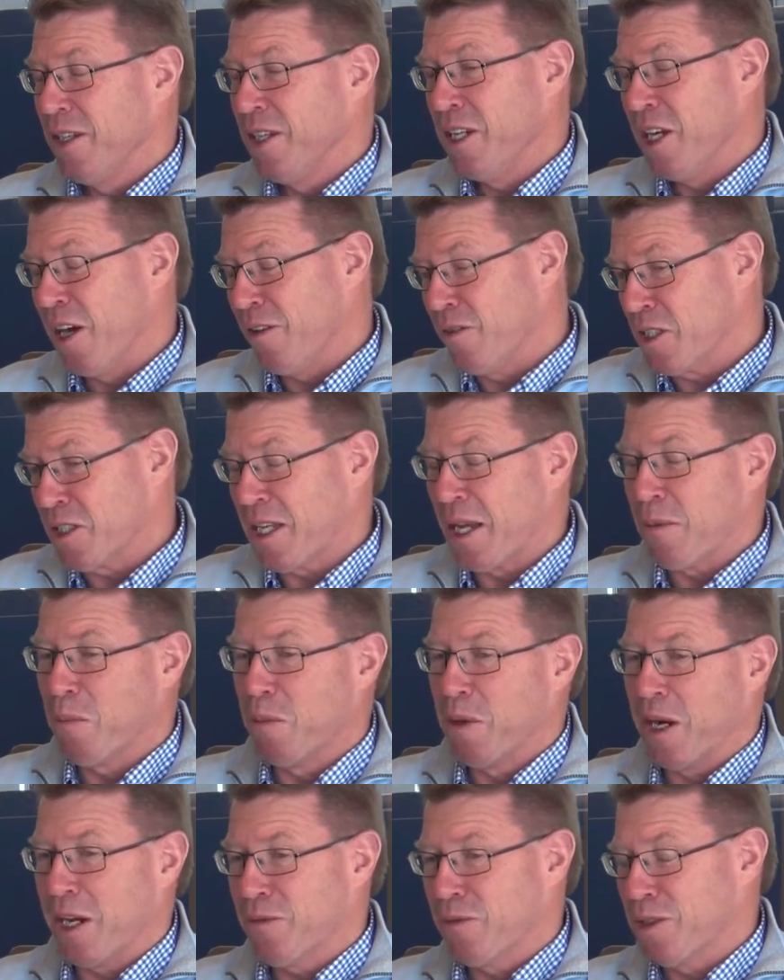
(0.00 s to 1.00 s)
I've just had
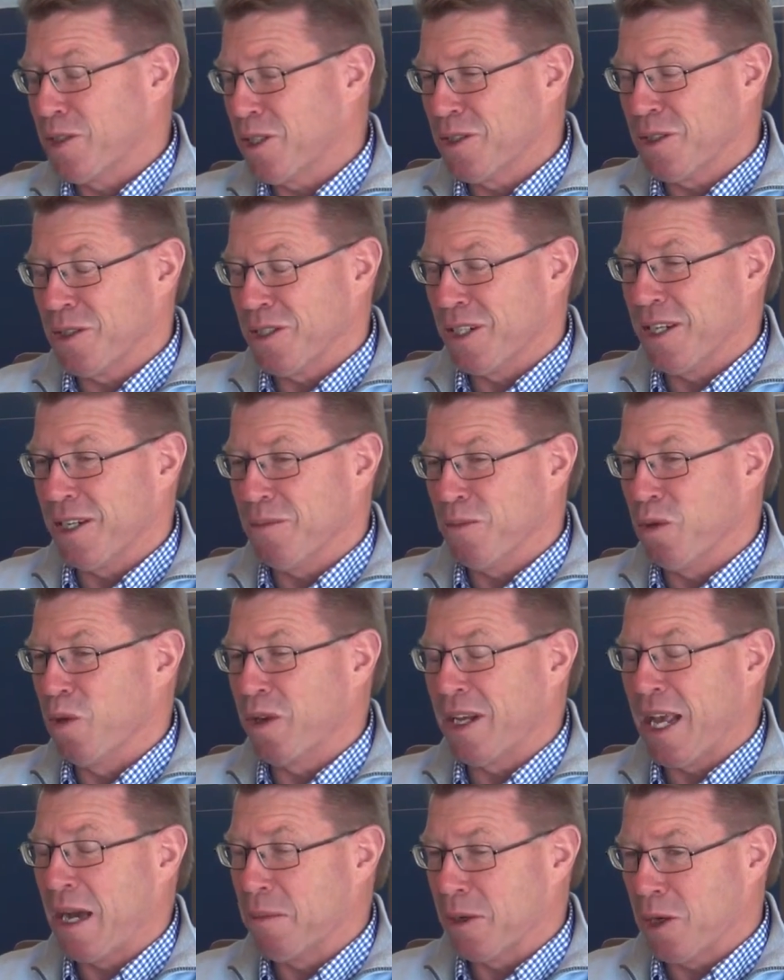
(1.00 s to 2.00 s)
breakfast or
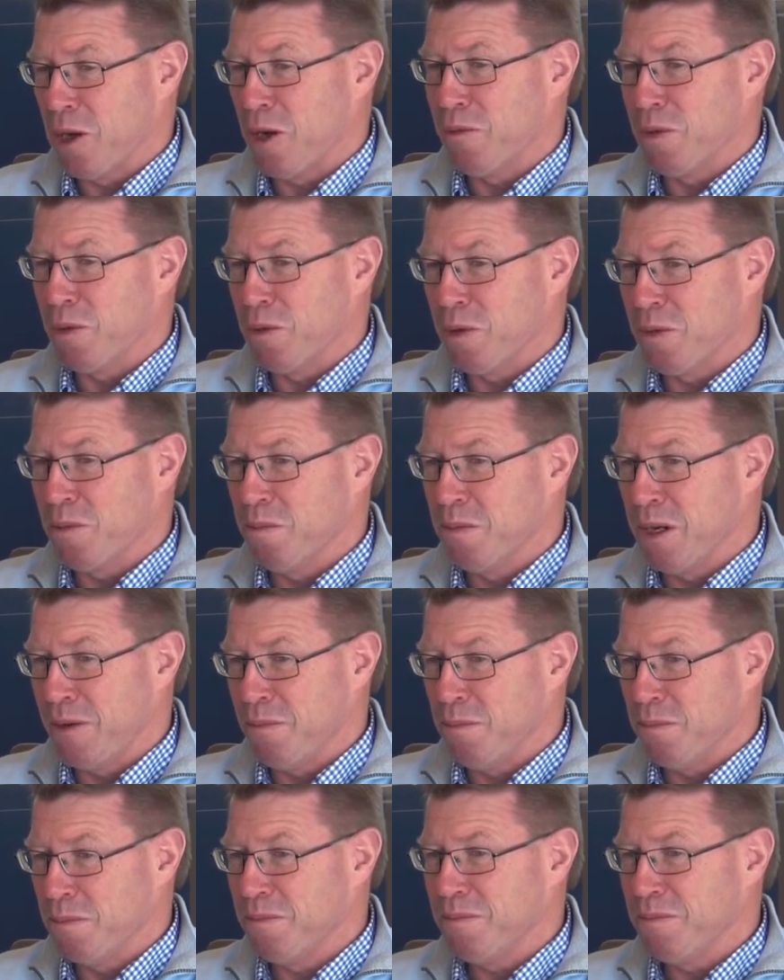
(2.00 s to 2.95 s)
a cup of coffee with my